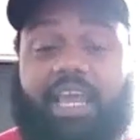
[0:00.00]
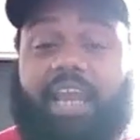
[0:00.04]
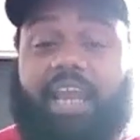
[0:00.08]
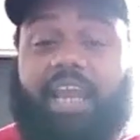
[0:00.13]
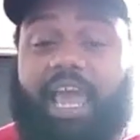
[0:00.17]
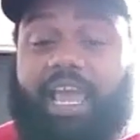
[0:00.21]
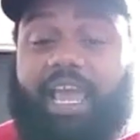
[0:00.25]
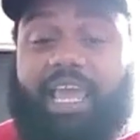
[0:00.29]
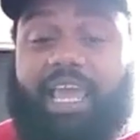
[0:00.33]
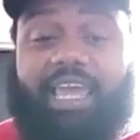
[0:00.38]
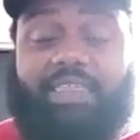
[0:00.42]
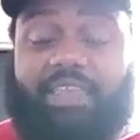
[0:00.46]

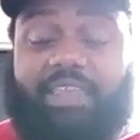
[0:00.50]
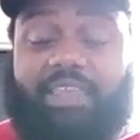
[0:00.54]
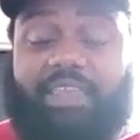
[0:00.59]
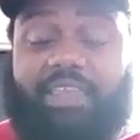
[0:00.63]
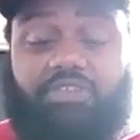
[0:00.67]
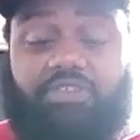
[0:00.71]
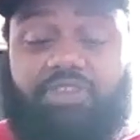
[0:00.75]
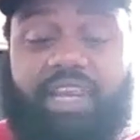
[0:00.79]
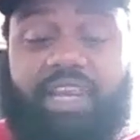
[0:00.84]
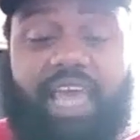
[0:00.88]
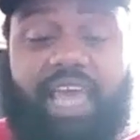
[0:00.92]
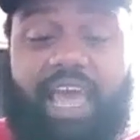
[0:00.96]
like either you
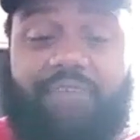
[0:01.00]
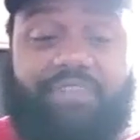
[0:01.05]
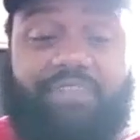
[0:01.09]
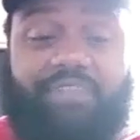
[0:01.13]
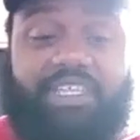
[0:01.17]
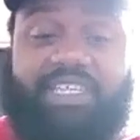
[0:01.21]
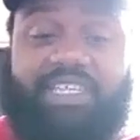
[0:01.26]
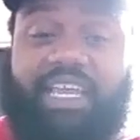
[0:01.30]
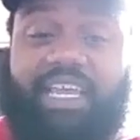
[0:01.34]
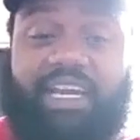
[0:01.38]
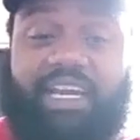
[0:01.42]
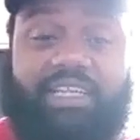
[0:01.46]
need to have
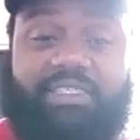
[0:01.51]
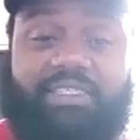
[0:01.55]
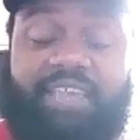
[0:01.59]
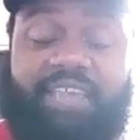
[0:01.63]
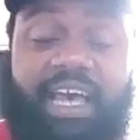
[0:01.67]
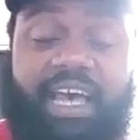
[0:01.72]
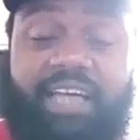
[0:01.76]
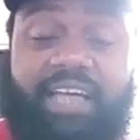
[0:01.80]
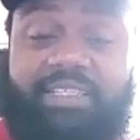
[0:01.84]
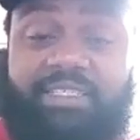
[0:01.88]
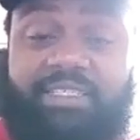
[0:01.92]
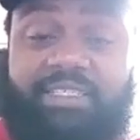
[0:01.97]
to take a
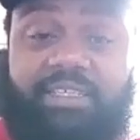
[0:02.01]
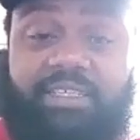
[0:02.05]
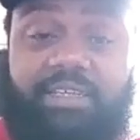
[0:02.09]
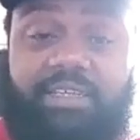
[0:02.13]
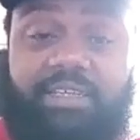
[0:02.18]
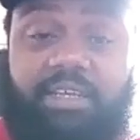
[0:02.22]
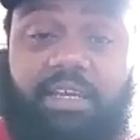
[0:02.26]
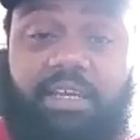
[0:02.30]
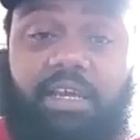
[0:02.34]
test,